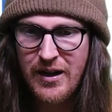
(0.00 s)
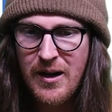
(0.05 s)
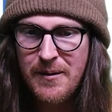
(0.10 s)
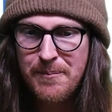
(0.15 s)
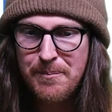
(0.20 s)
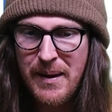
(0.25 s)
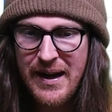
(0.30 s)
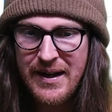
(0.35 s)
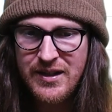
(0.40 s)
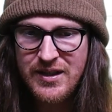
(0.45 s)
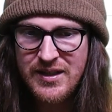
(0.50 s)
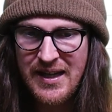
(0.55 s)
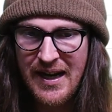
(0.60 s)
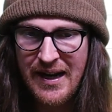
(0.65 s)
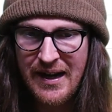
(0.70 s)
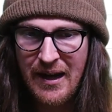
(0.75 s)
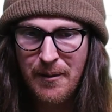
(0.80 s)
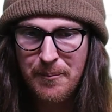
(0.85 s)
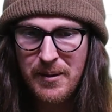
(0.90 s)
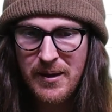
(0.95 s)
on Page
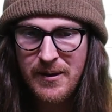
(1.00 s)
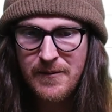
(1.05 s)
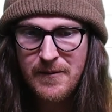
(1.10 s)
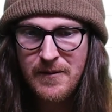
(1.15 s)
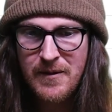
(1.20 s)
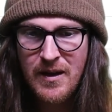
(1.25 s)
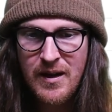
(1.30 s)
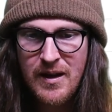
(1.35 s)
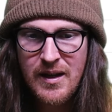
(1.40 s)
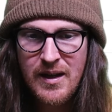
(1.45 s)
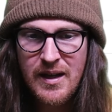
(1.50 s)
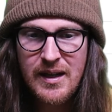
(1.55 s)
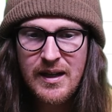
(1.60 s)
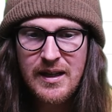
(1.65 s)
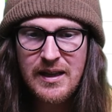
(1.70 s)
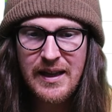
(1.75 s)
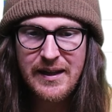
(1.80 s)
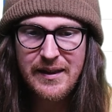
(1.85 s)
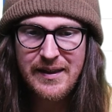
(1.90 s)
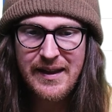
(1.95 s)
Setup,
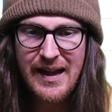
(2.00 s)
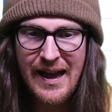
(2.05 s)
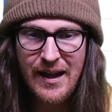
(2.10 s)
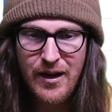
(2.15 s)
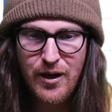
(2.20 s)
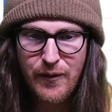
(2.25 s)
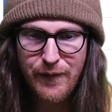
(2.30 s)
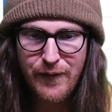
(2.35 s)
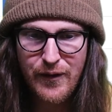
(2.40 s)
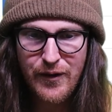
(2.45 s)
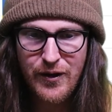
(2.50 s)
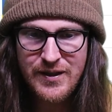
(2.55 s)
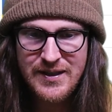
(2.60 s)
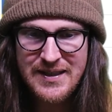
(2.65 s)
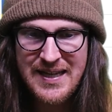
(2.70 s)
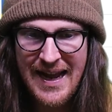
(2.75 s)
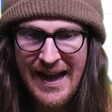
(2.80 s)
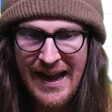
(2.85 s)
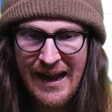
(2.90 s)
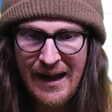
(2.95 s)
click the Header Footer
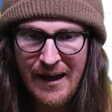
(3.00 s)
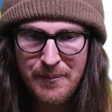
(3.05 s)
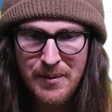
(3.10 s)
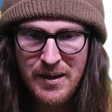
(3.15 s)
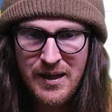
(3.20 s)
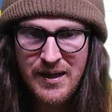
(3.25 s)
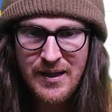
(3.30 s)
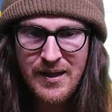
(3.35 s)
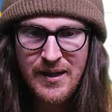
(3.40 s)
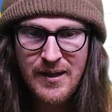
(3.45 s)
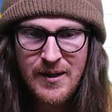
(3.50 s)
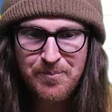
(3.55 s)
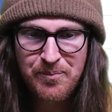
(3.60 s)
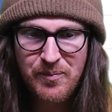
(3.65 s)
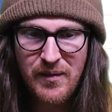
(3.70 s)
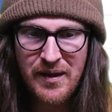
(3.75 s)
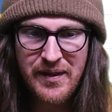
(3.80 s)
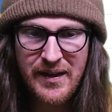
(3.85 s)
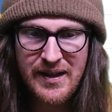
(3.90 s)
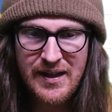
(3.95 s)
tab,
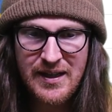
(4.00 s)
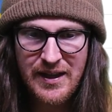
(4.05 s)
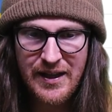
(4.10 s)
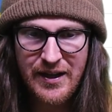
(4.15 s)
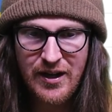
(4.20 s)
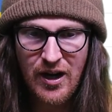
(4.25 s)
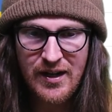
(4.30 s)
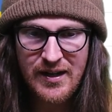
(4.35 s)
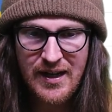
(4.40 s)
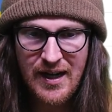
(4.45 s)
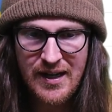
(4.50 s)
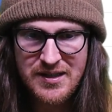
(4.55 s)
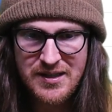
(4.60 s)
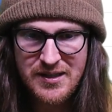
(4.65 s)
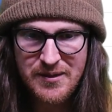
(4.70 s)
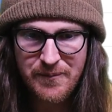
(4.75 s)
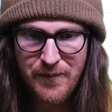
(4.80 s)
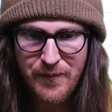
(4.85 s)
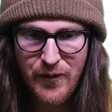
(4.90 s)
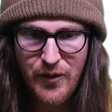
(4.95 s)
and then click on
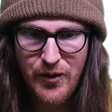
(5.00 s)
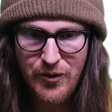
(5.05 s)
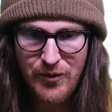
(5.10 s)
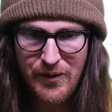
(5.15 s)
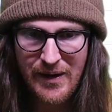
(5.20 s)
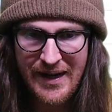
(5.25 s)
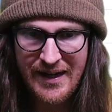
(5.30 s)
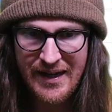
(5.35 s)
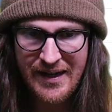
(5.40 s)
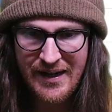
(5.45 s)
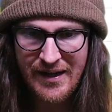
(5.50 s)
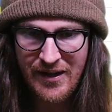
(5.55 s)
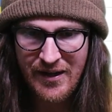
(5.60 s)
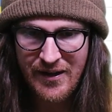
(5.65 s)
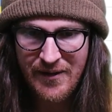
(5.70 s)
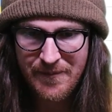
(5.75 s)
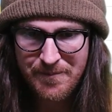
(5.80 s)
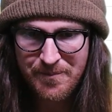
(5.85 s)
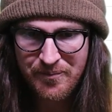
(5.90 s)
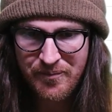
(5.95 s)
Custom Footer right here.
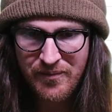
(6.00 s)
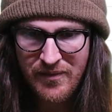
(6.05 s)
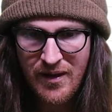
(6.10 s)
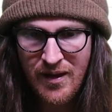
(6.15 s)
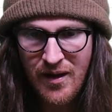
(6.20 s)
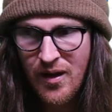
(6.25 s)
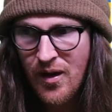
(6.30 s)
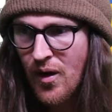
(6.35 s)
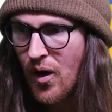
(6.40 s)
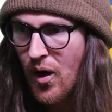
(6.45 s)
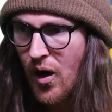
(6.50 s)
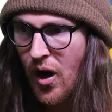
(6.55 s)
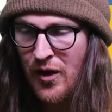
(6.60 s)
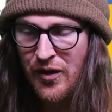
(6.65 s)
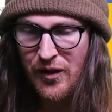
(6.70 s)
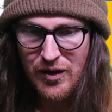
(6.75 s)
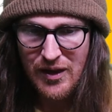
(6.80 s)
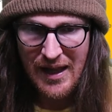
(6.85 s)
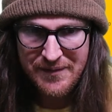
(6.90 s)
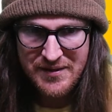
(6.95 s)
On
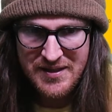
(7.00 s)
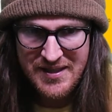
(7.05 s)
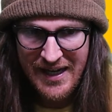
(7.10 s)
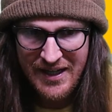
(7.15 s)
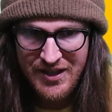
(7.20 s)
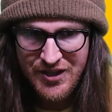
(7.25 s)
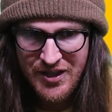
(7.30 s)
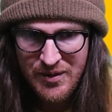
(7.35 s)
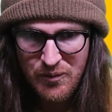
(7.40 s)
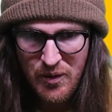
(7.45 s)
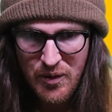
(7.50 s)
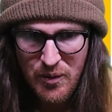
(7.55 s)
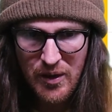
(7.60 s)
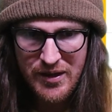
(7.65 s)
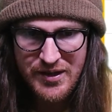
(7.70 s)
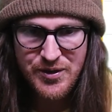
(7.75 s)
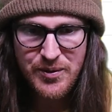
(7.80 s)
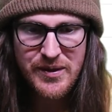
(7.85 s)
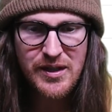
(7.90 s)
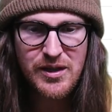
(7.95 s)
the left section, we
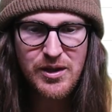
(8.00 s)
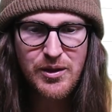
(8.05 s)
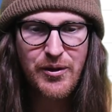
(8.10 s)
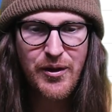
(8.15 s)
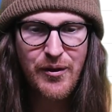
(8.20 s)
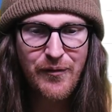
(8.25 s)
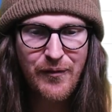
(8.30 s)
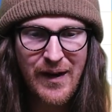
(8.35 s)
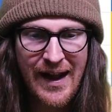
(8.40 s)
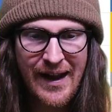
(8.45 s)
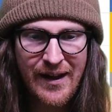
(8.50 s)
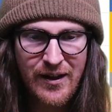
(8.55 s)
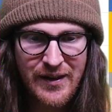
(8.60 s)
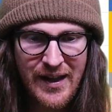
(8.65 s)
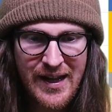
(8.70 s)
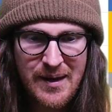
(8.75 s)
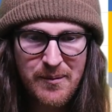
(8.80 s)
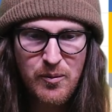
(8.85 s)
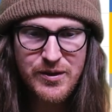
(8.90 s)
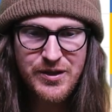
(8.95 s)
want to include the file
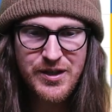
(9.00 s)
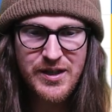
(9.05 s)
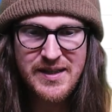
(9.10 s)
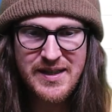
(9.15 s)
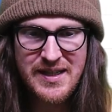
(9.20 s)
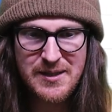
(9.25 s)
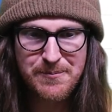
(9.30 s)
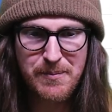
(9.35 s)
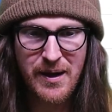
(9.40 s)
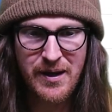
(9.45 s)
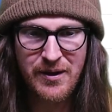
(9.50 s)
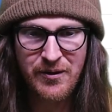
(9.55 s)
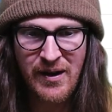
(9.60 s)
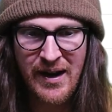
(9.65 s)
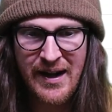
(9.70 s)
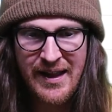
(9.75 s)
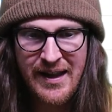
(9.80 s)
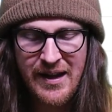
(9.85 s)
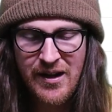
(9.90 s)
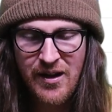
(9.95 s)
name, which is this button
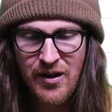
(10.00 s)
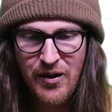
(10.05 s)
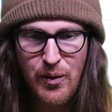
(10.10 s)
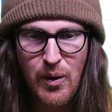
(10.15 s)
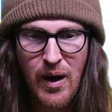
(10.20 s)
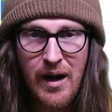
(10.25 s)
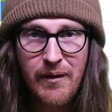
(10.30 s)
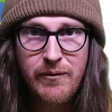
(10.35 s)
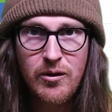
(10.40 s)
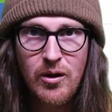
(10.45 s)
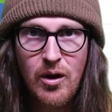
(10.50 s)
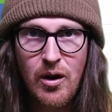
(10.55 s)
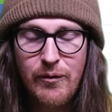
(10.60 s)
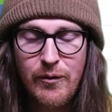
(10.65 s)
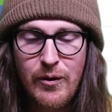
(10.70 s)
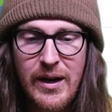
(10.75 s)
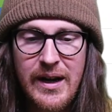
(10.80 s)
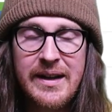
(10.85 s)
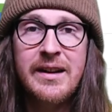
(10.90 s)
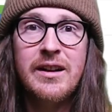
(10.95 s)
right here. You hover
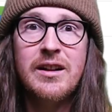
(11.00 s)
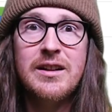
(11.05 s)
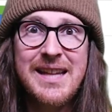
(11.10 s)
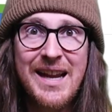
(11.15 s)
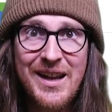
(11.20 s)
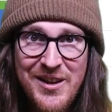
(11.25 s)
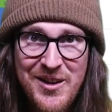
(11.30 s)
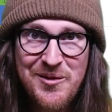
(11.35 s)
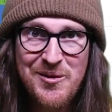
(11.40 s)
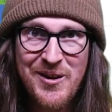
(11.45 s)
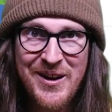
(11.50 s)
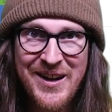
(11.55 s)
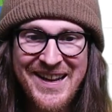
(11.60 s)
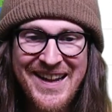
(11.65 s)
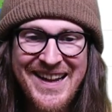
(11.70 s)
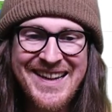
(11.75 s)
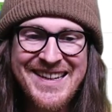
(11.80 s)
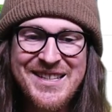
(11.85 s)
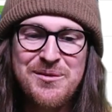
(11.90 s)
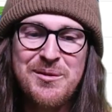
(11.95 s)
over it and it'll tell you what it
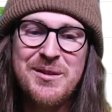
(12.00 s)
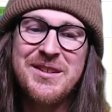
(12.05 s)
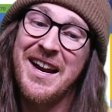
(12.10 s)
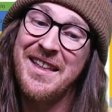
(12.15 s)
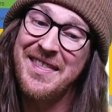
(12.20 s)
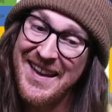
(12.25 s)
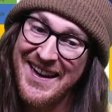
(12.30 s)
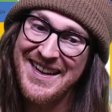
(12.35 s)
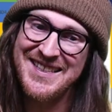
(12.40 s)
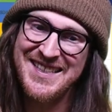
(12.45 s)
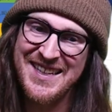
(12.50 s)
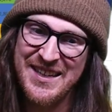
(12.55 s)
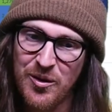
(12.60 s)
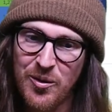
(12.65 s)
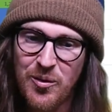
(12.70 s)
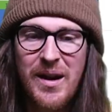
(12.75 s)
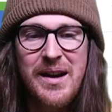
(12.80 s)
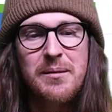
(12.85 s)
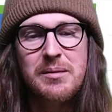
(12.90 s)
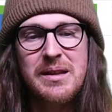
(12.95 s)
is, which I think is
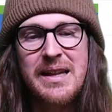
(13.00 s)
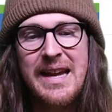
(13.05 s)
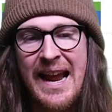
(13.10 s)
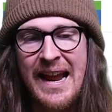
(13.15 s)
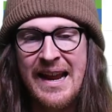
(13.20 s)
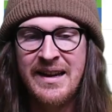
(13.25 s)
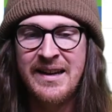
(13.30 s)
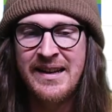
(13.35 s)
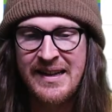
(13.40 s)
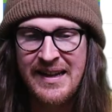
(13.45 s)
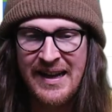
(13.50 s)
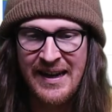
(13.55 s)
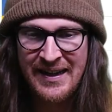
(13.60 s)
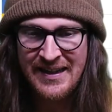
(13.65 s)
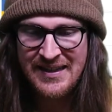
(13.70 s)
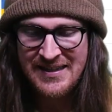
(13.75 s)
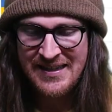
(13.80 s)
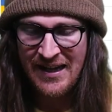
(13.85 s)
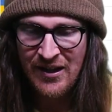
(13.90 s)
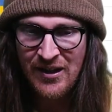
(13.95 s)
incredibly handy in
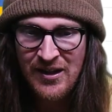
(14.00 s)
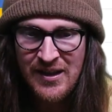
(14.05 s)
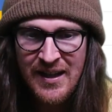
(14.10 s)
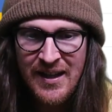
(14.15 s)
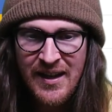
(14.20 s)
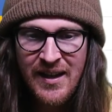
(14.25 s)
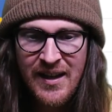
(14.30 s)
Excel.